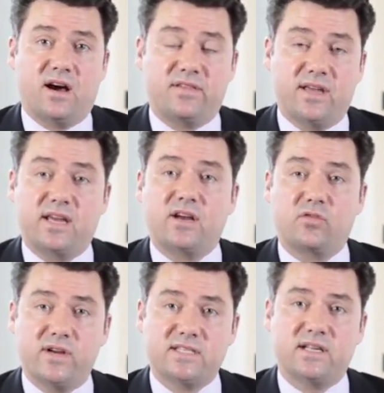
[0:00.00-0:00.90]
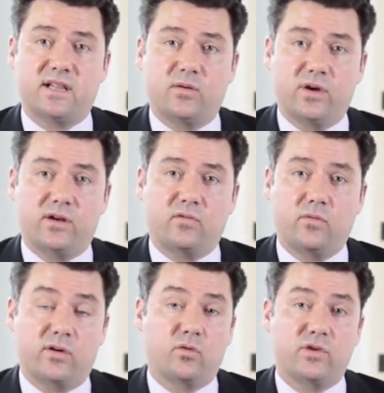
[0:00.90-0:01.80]
I think increasingly we're,
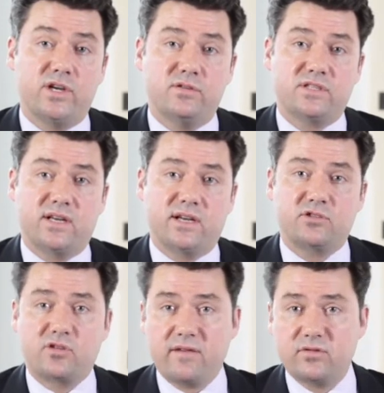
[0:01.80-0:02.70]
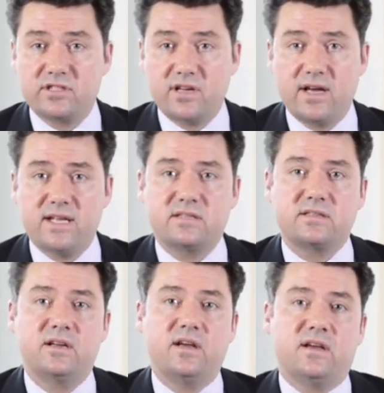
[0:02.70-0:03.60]
we're all using travel sites